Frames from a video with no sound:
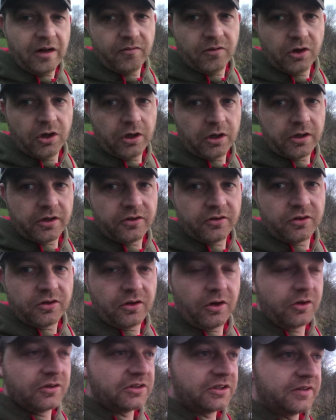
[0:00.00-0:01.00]
have a look. It's a
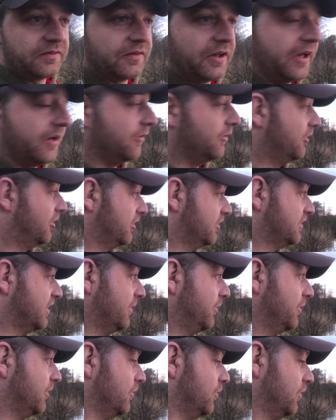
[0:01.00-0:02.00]
nice evening. Like I
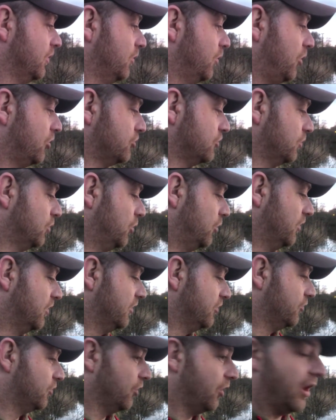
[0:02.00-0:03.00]
said, we watch the
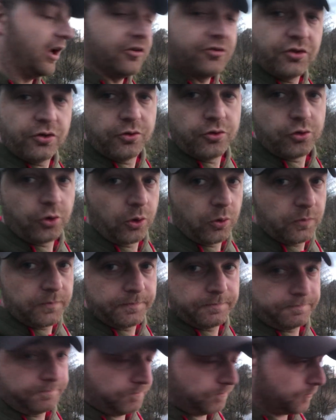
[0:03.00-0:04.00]
water as usual.
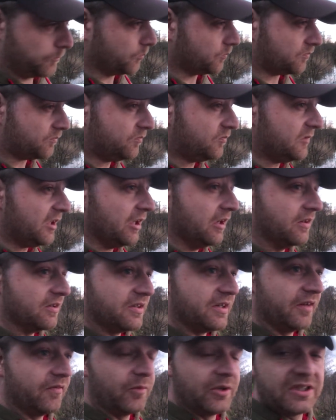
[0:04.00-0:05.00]

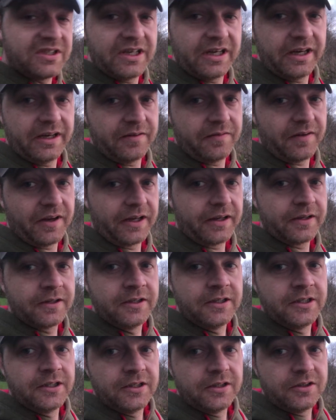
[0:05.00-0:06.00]
Let's see if we see anything.
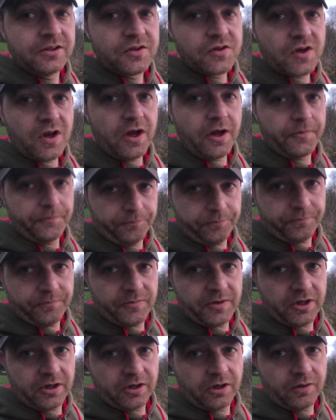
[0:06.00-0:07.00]
So
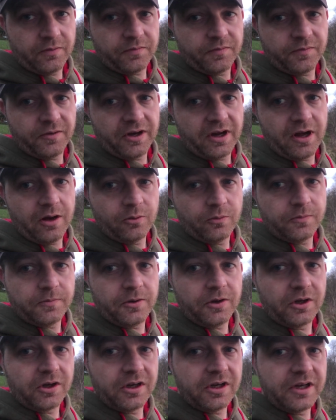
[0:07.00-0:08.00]
there you go. For now,
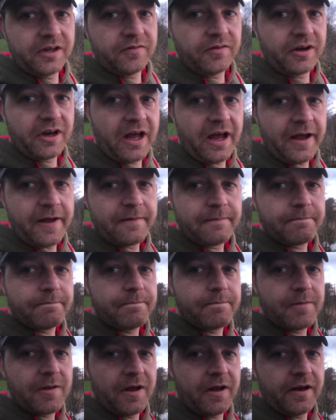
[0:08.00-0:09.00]
I'm going to leave it there,
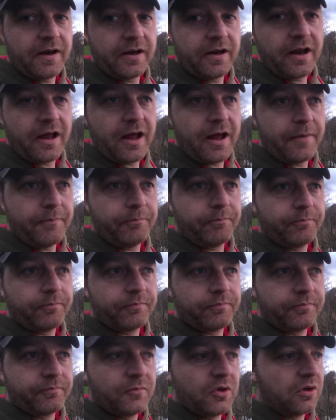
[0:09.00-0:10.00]
and
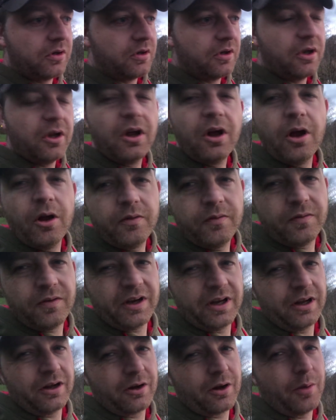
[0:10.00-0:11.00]

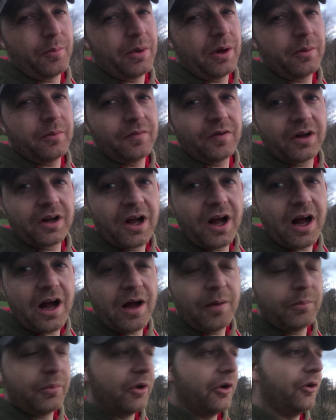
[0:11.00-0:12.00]
hopefully I'll come back with a
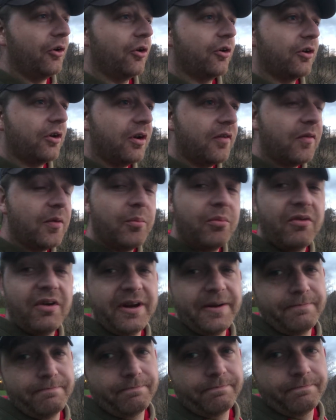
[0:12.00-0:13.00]
carp and not another
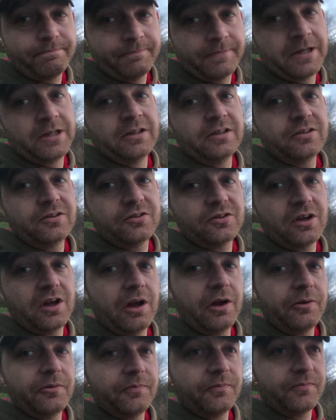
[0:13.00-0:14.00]
bream.
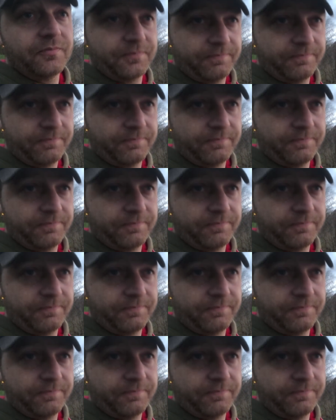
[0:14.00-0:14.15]
So,